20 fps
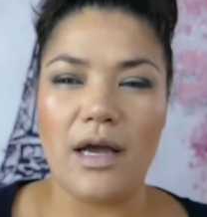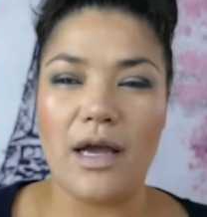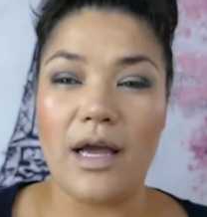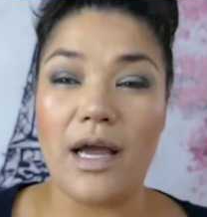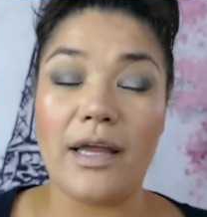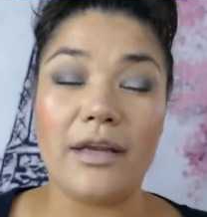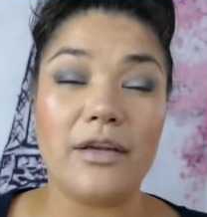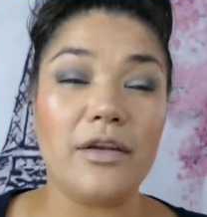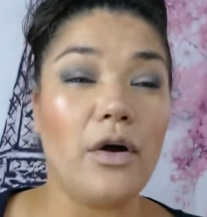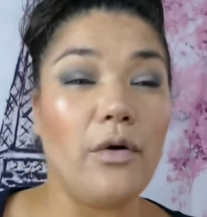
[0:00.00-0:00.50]

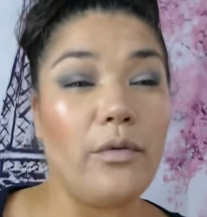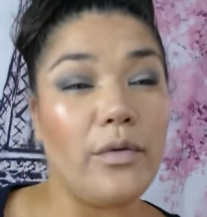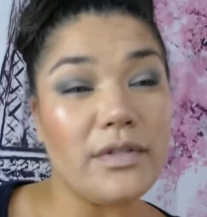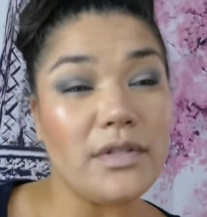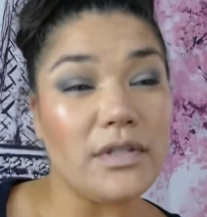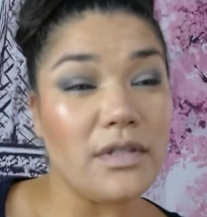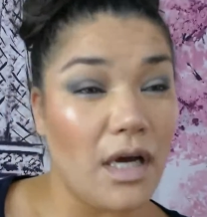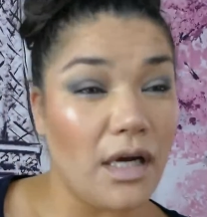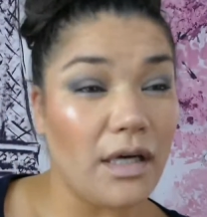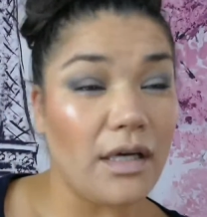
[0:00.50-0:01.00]
I know it's
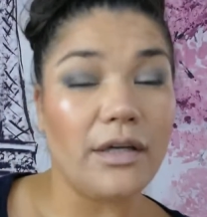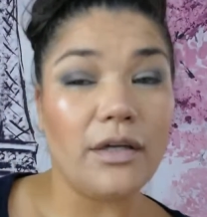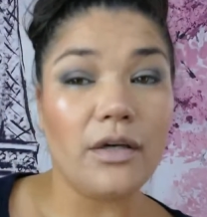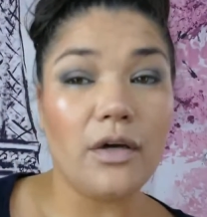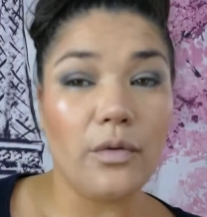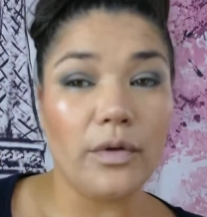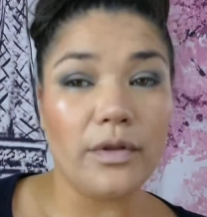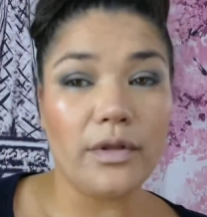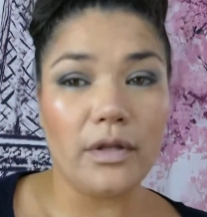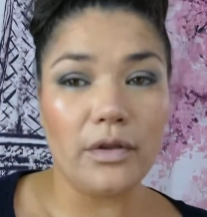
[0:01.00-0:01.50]
not going to go
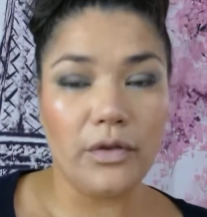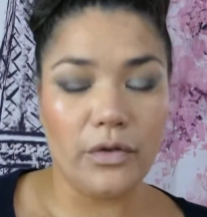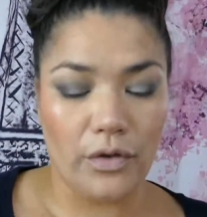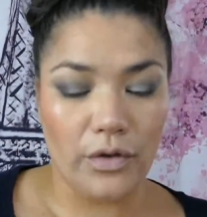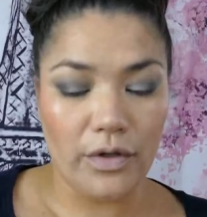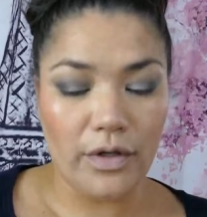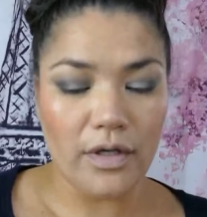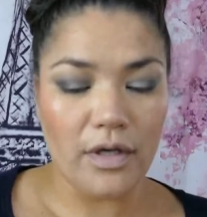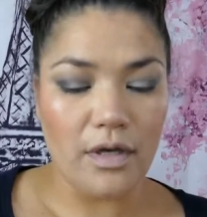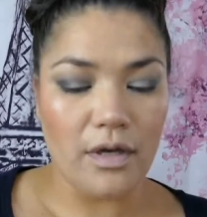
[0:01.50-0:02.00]
with the
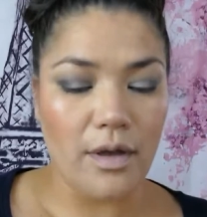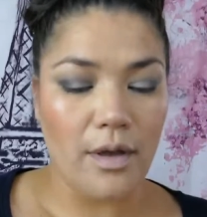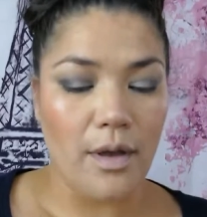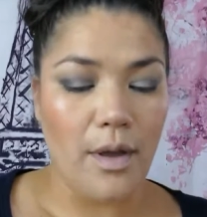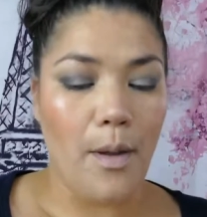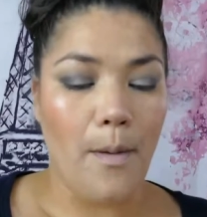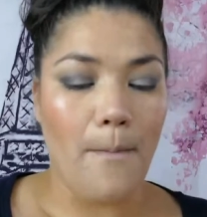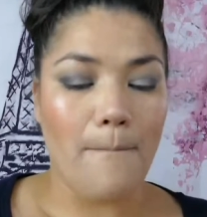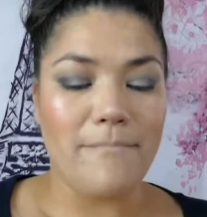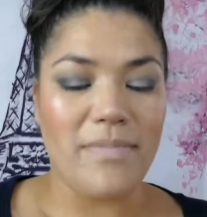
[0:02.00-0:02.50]
look,
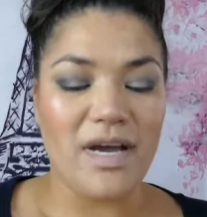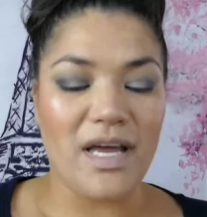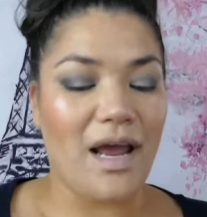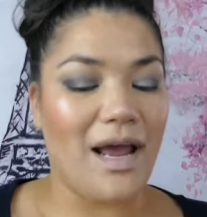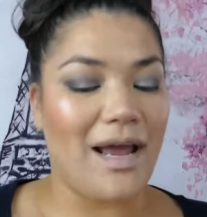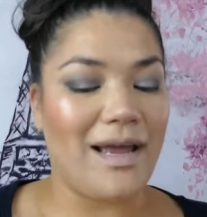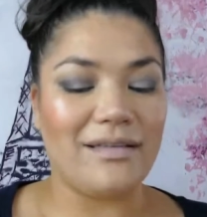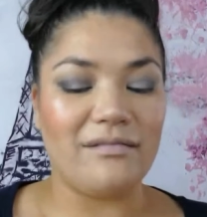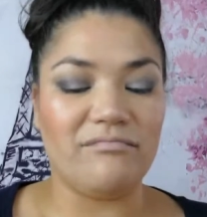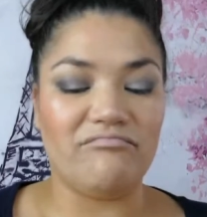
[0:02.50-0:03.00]
but
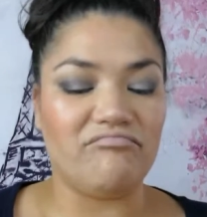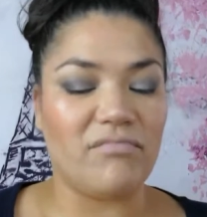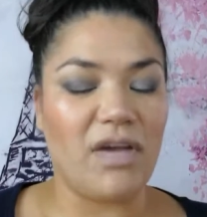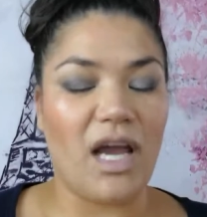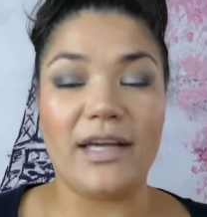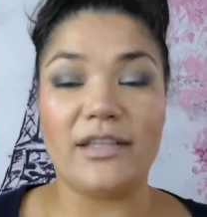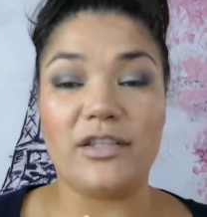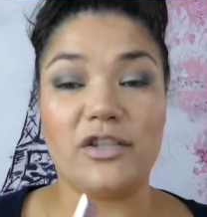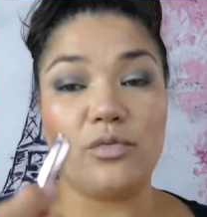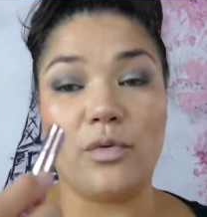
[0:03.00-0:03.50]
I
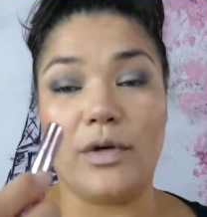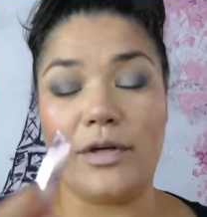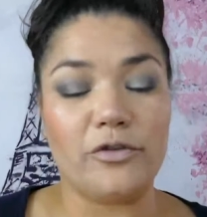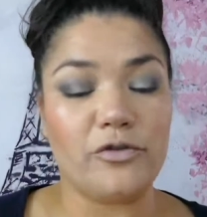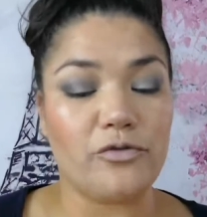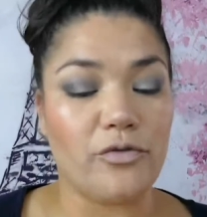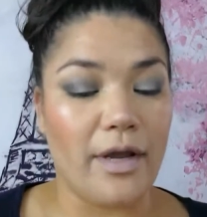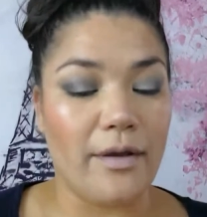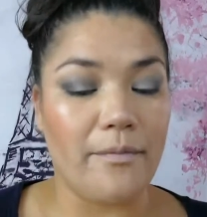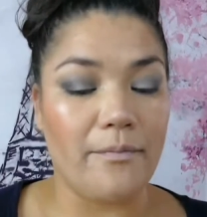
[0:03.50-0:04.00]
just want to
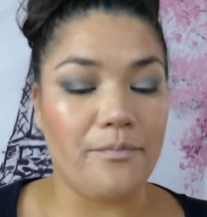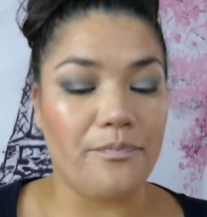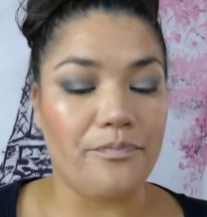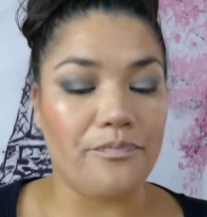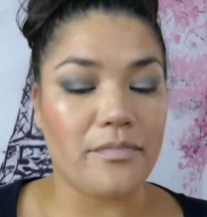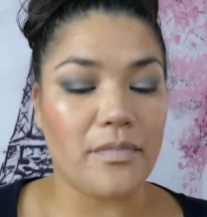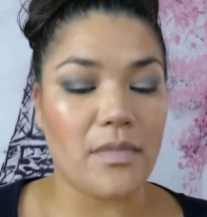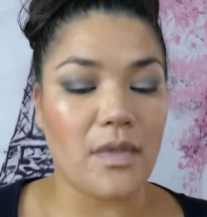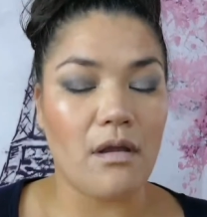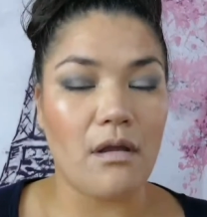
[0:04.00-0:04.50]
try.
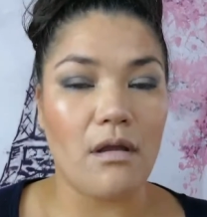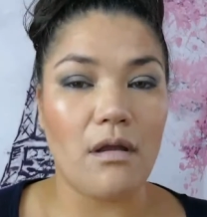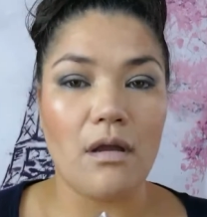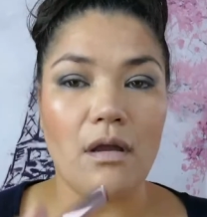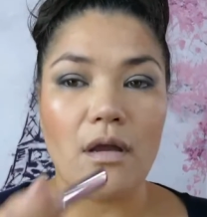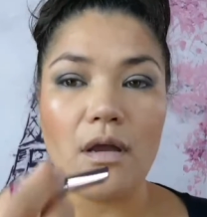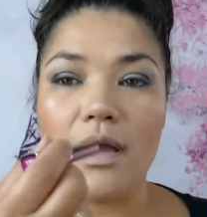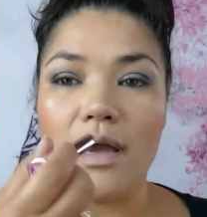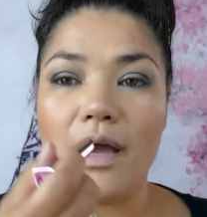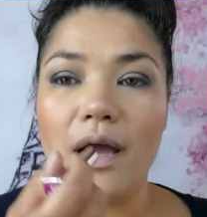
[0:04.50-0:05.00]

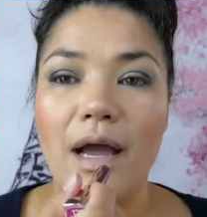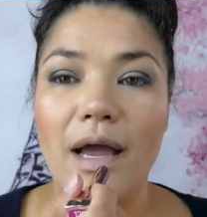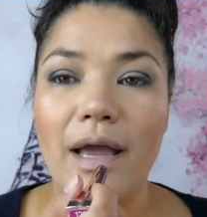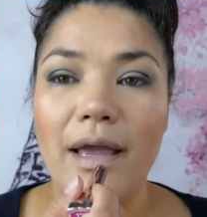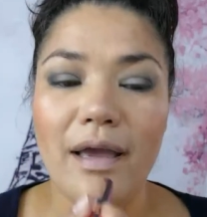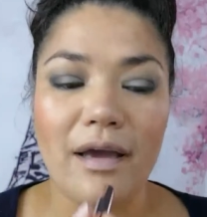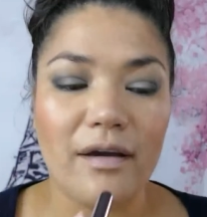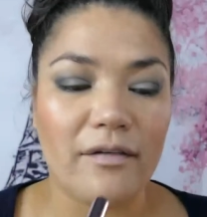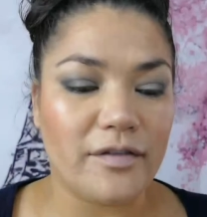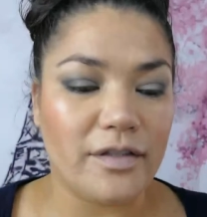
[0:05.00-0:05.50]
I
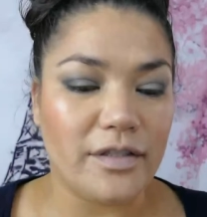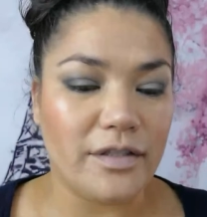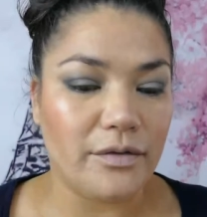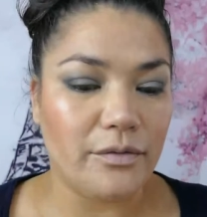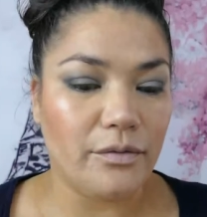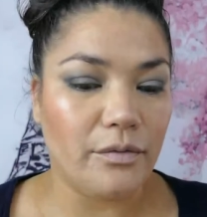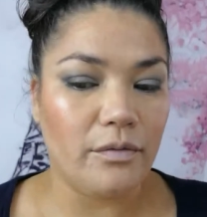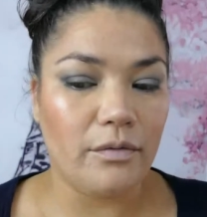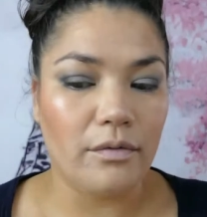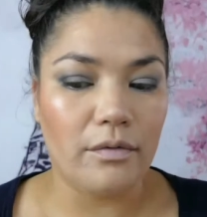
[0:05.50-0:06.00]
have
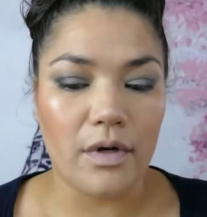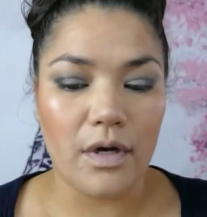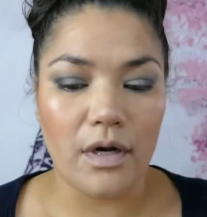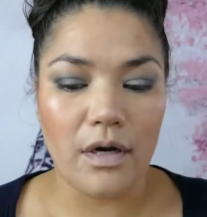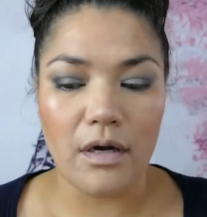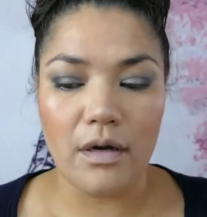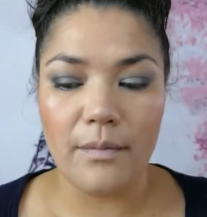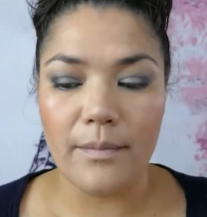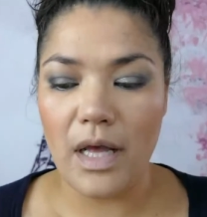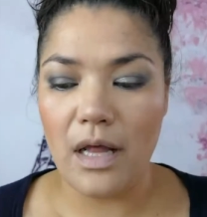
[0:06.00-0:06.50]

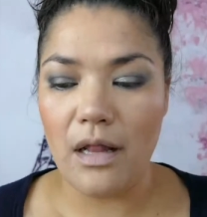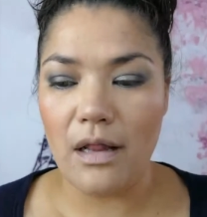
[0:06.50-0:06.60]
to.